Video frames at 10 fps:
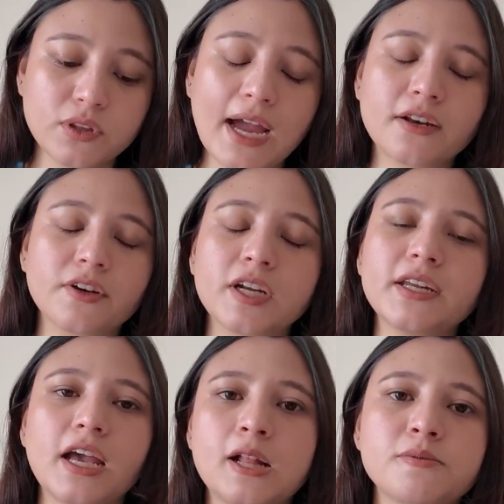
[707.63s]
So that
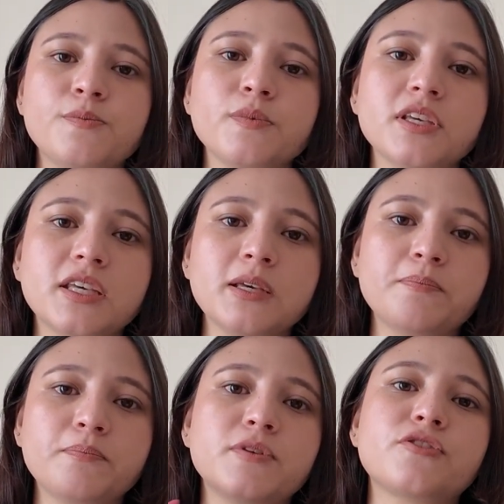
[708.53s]
really helps
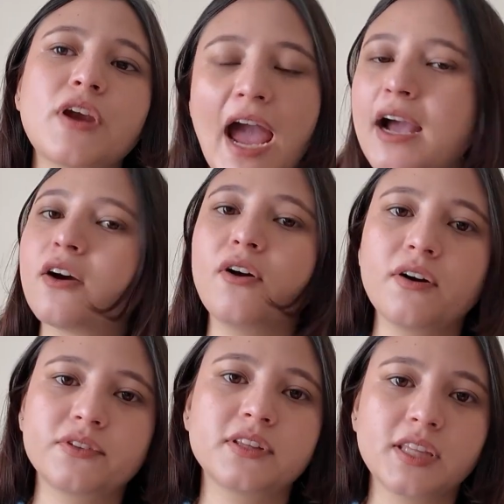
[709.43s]
me keep
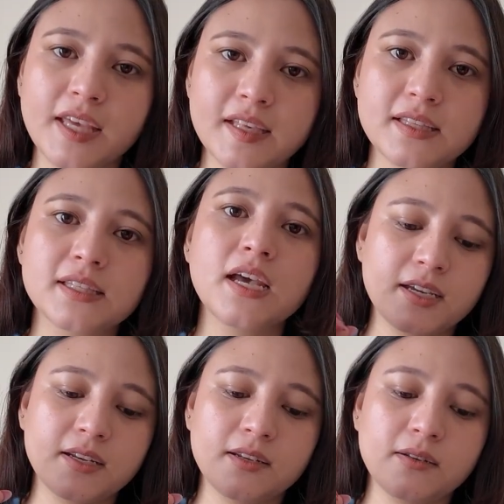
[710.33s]
track of the
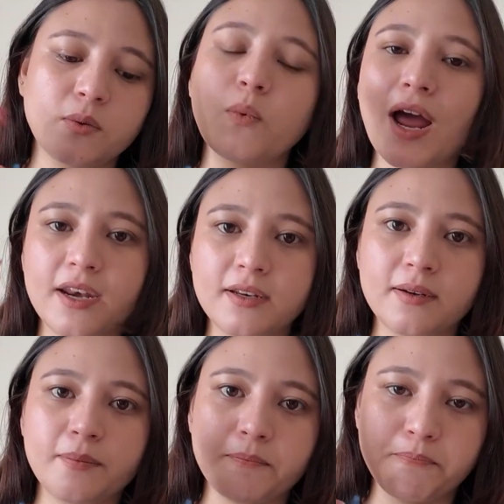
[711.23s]
things in
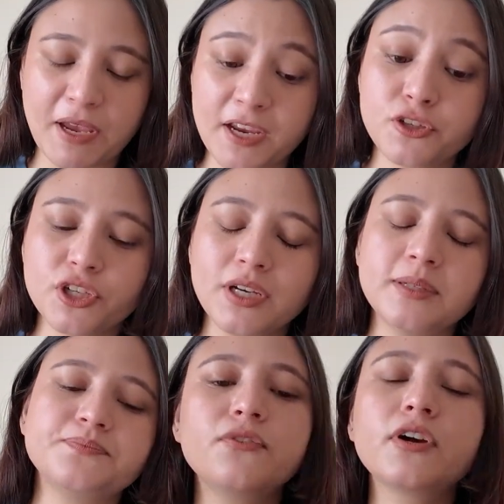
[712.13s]
one
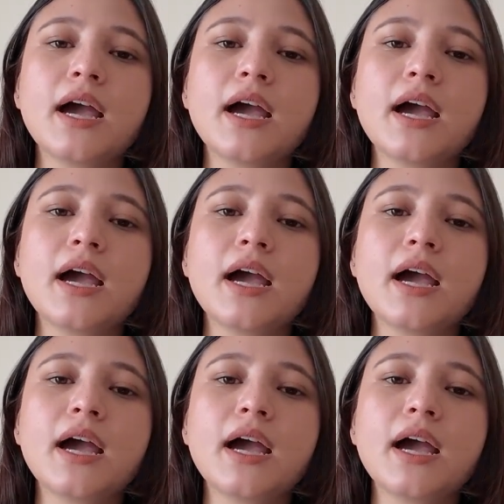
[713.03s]
page.